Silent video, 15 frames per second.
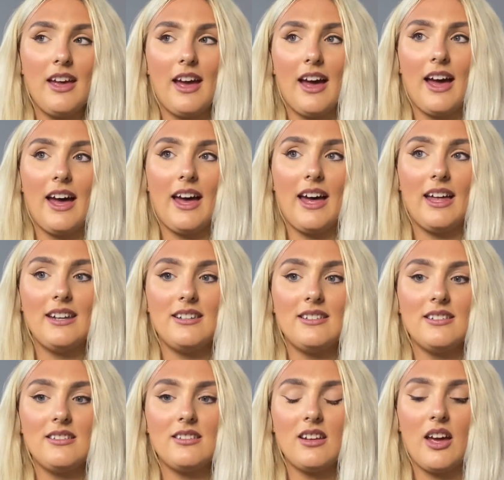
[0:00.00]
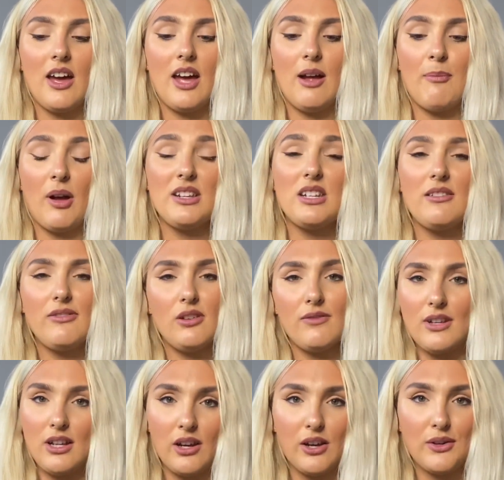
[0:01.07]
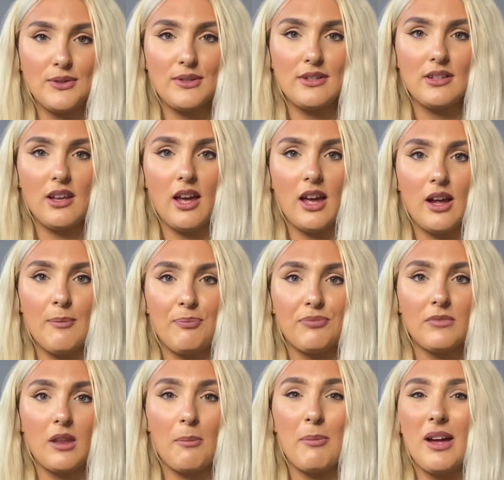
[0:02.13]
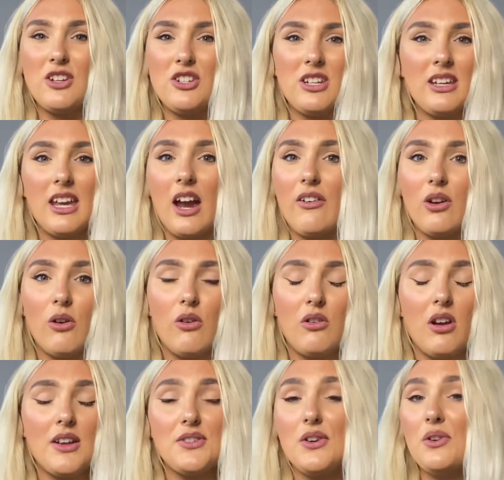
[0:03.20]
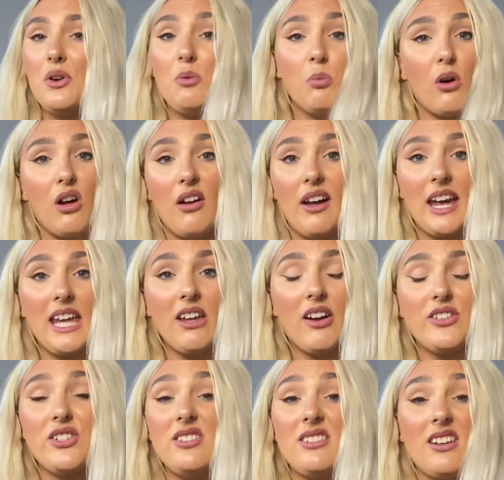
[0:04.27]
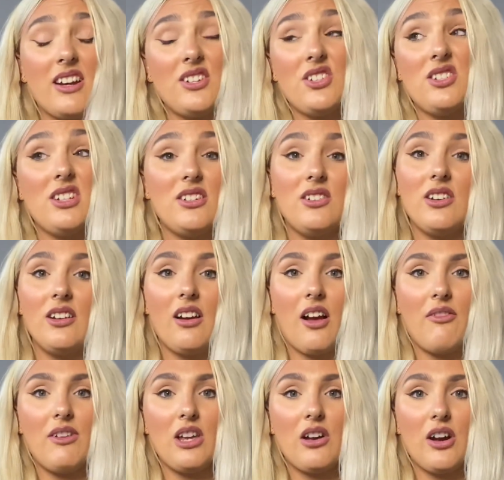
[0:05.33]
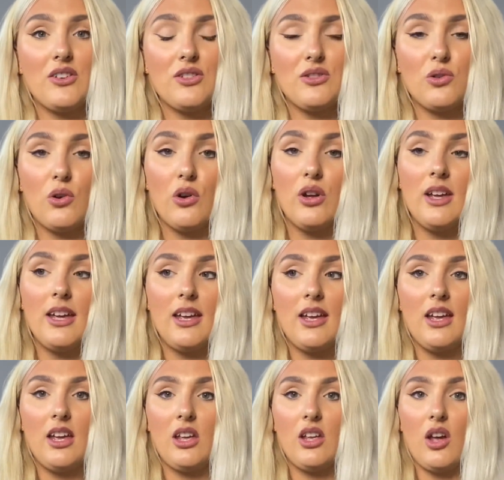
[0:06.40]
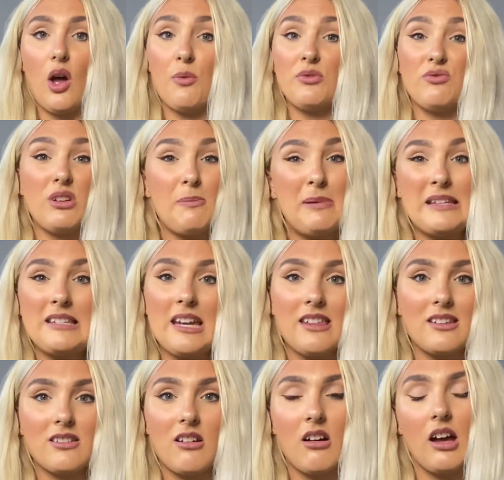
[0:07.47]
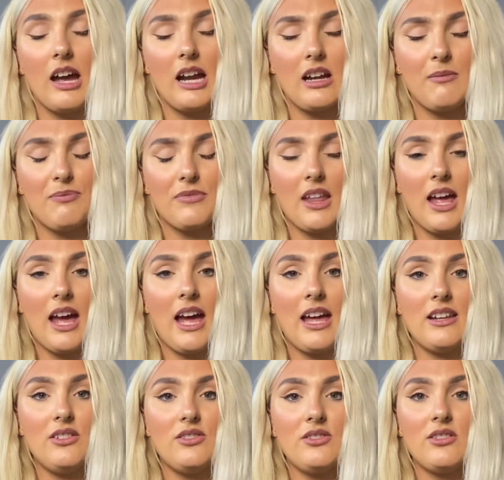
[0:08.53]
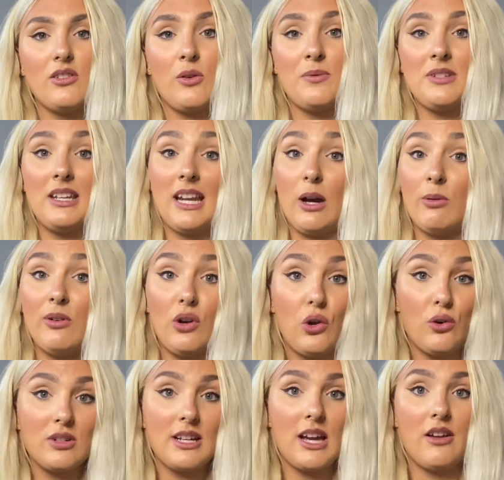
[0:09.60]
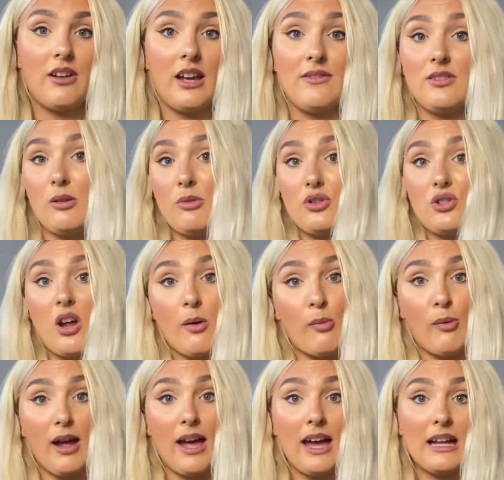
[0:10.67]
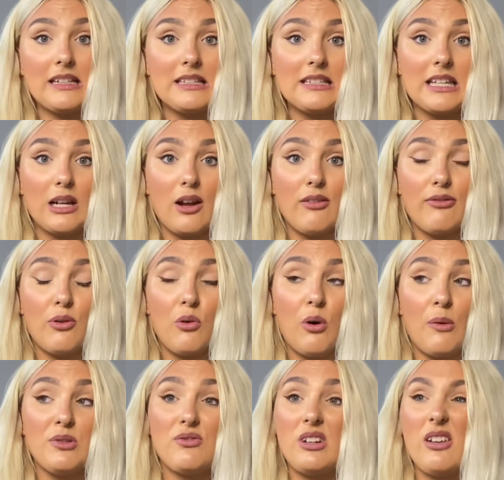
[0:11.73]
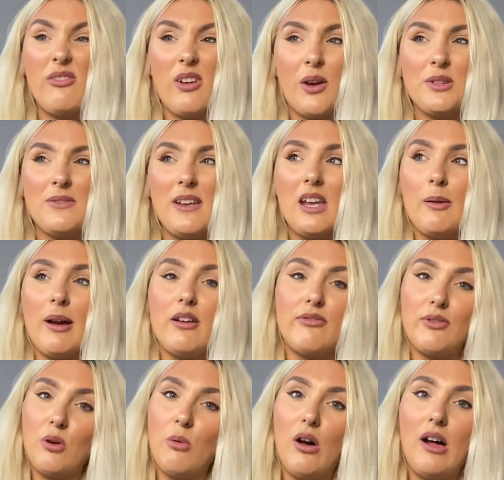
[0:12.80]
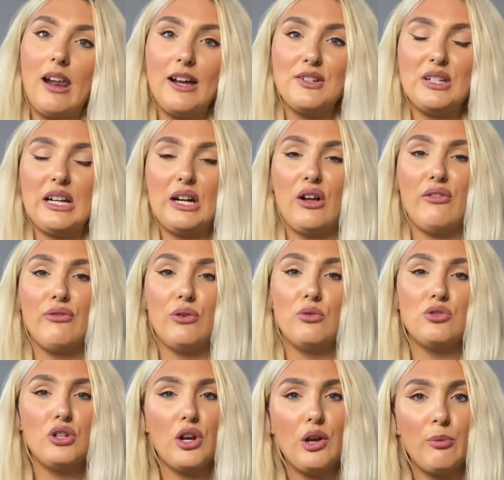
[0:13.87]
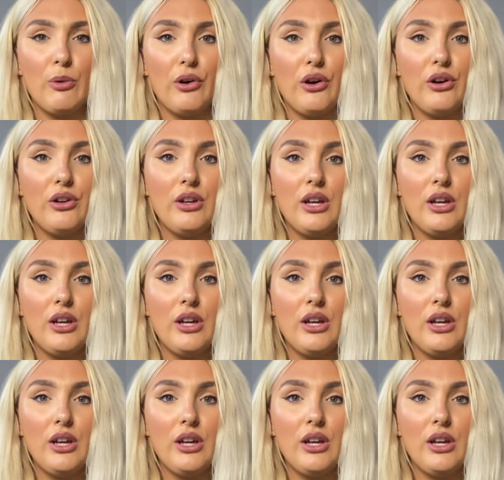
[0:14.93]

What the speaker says: and I did a few videos but I just didn't carry on. I don't know why, I just didn't. I think I was really busy at the time, and obviously now we're in lockdown I have so much time on my hands, and I thought I was thinking about it for a while actually, and I thought, do you know what,